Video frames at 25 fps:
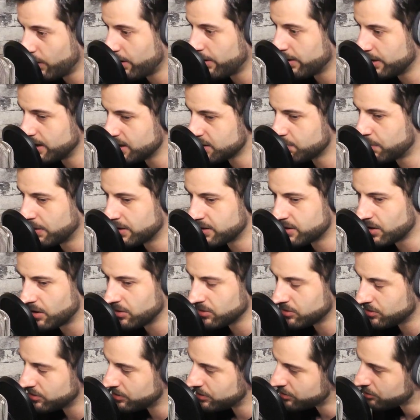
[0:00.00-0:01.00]
where it is, but it's
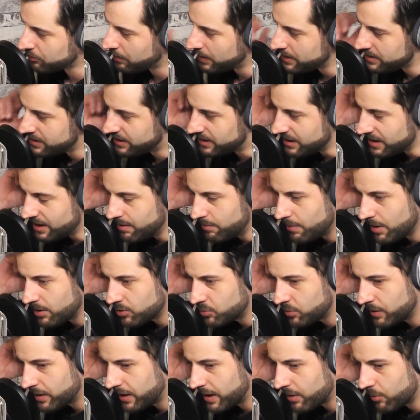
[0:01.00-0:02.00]
also just crazy the
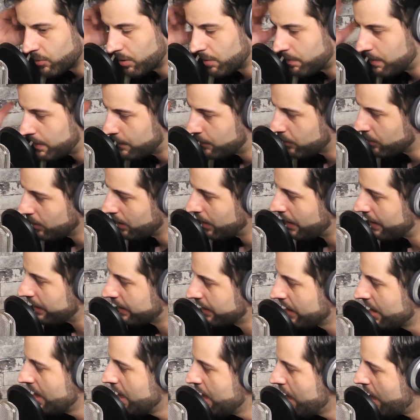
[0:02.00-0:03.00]
emails we get where people are
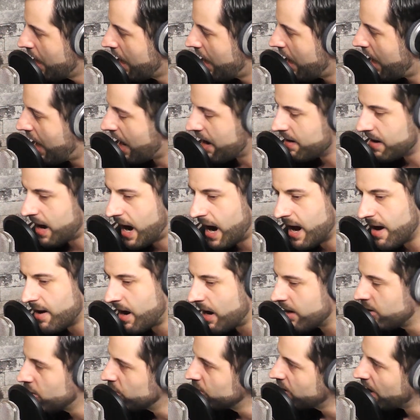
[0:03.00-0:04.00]
like, I, I,
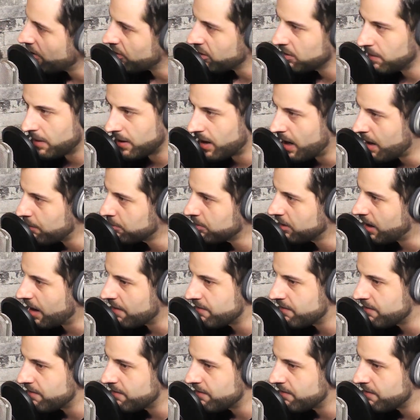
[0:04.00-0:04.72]
I know nothing about opera.